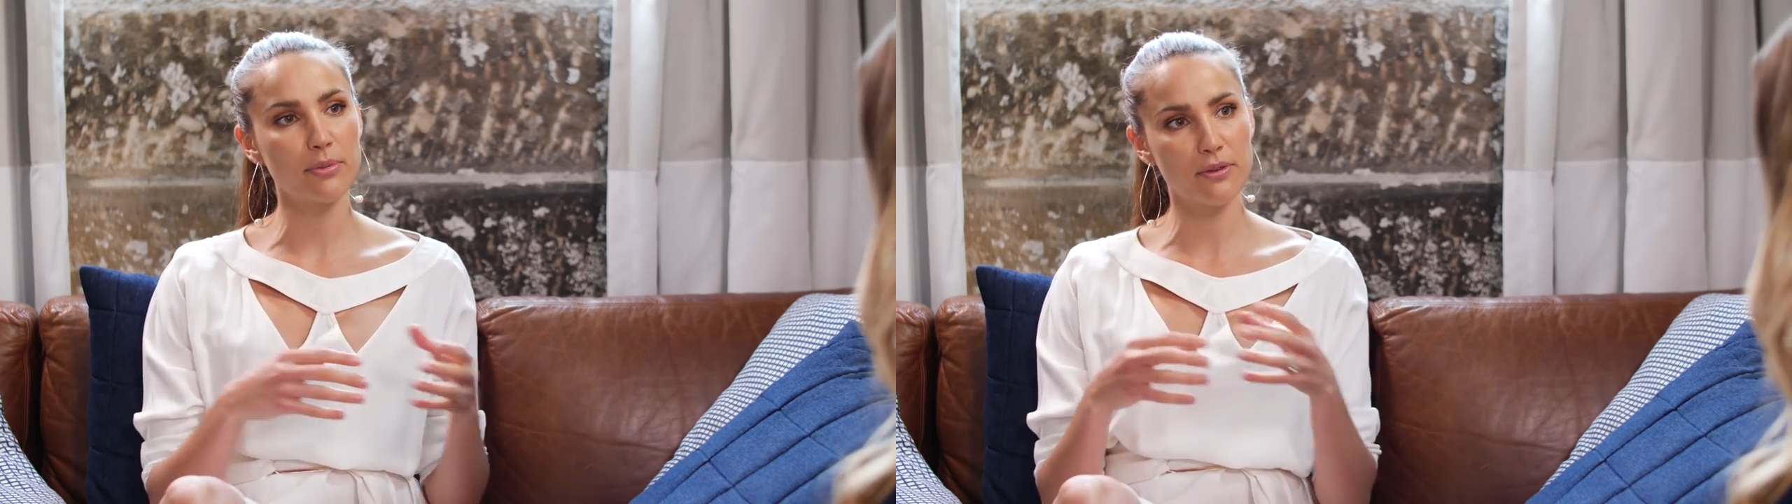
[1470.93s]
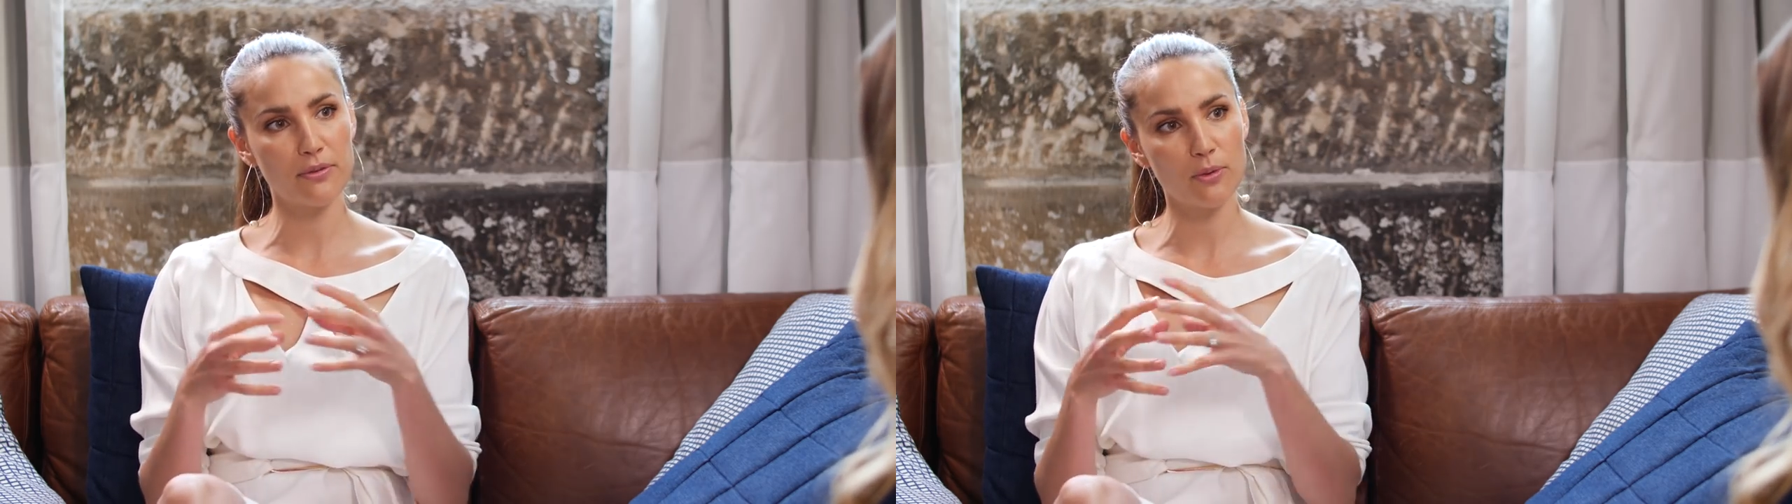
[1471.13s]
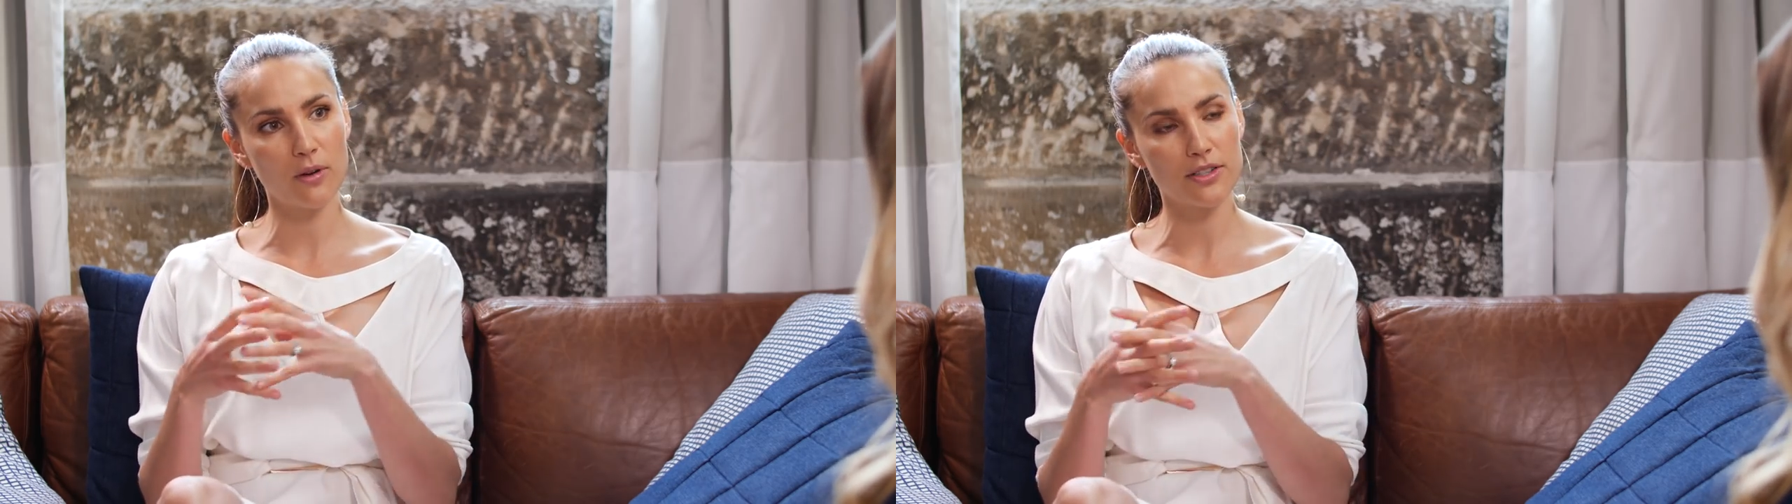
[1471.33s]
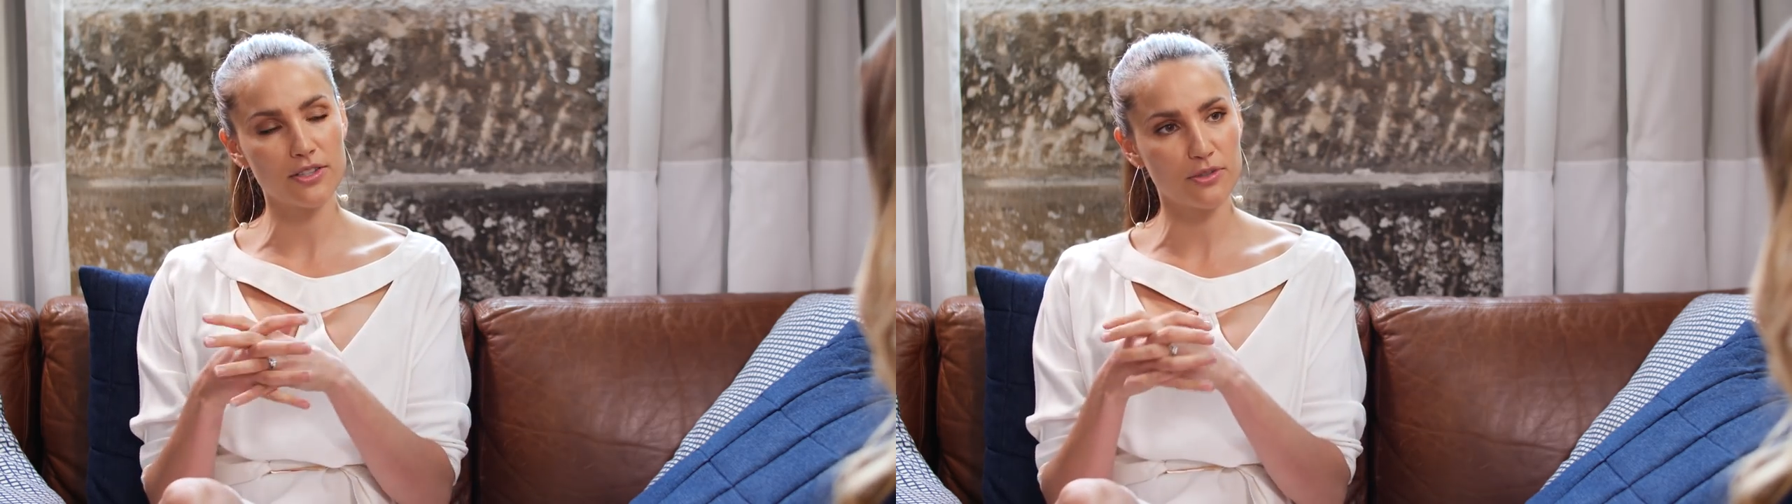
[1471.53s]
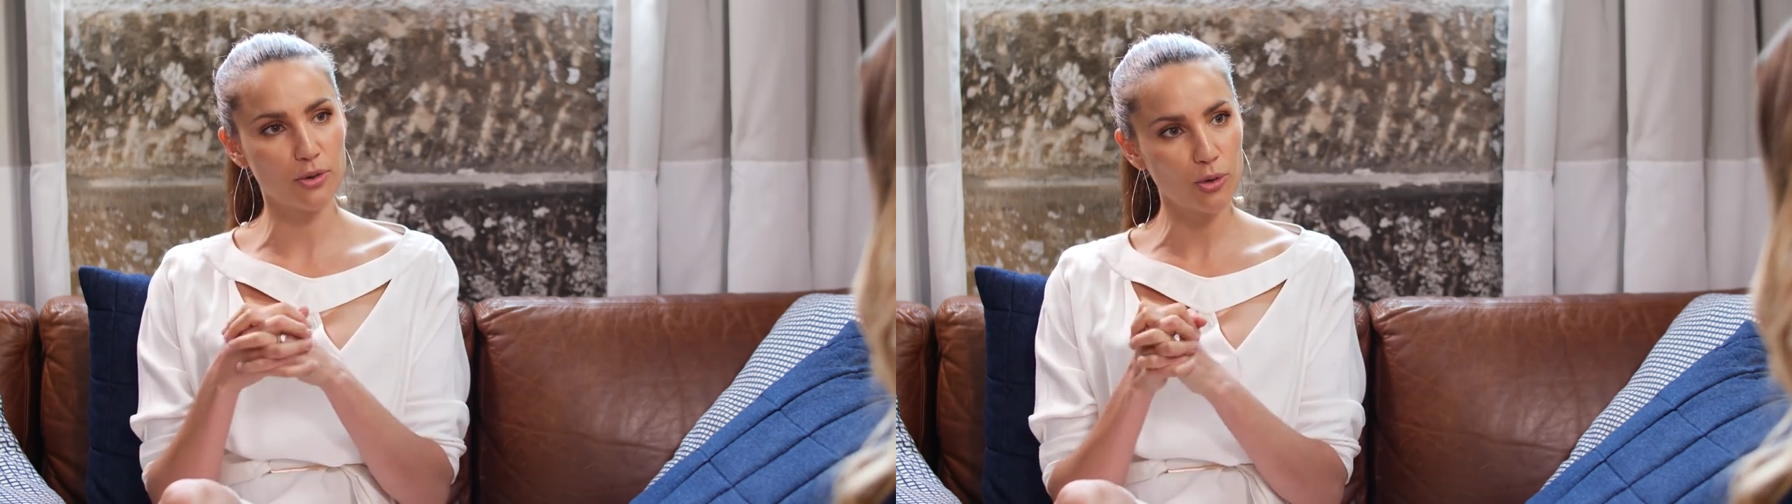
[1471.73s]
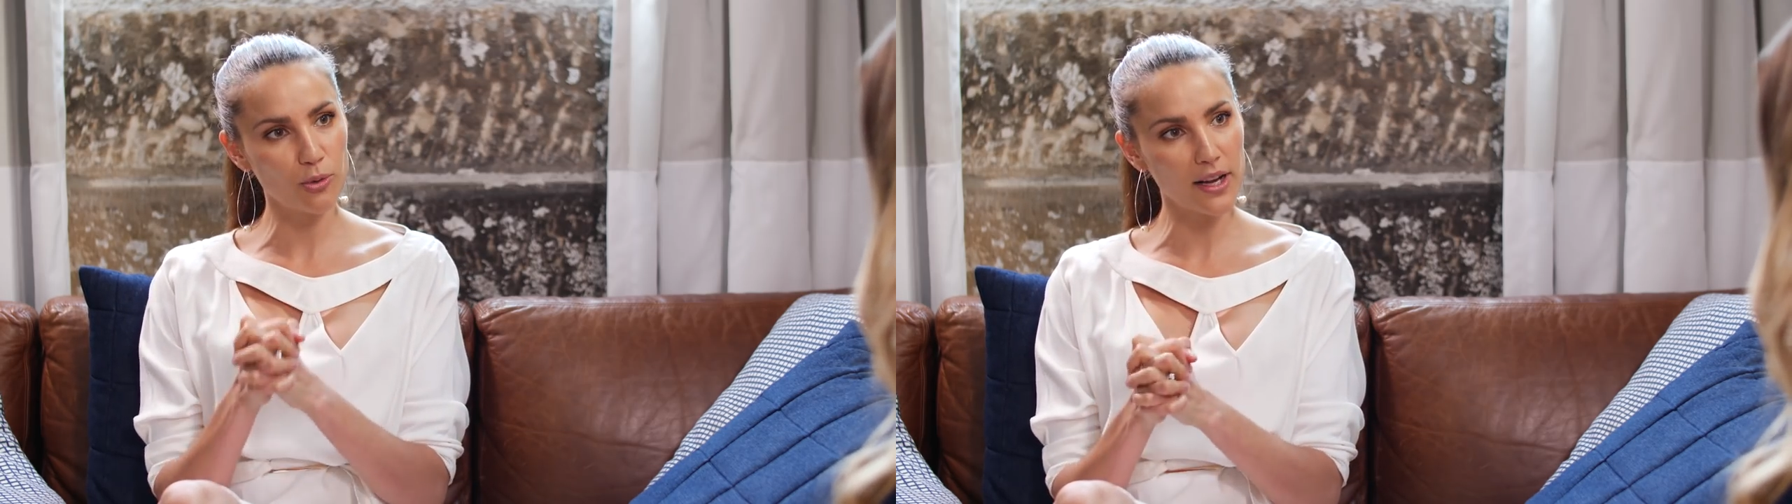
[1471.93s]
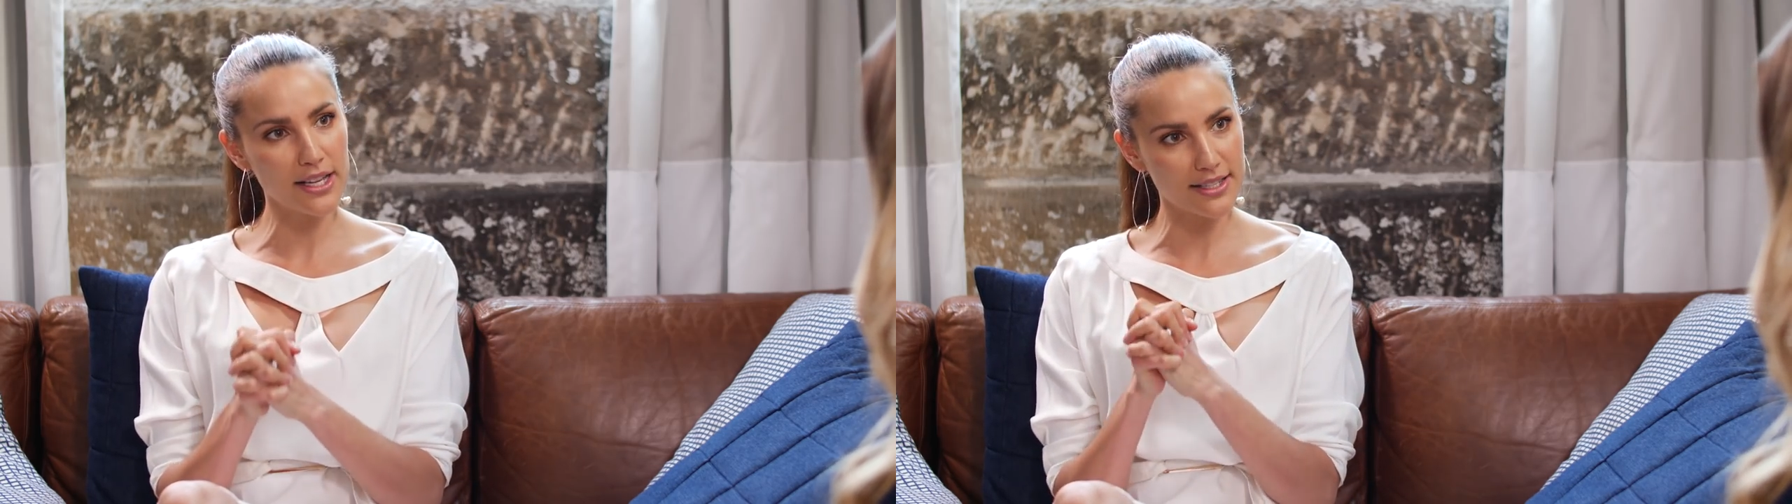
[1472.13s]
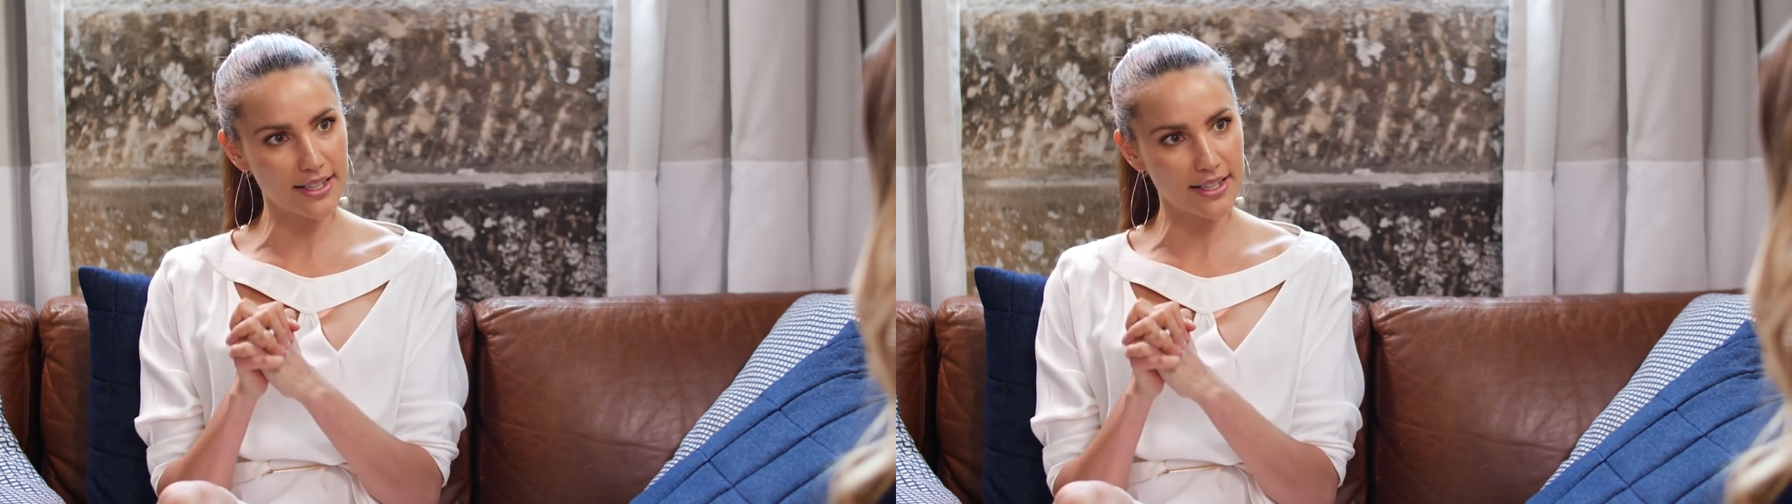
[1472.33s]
But if you are just always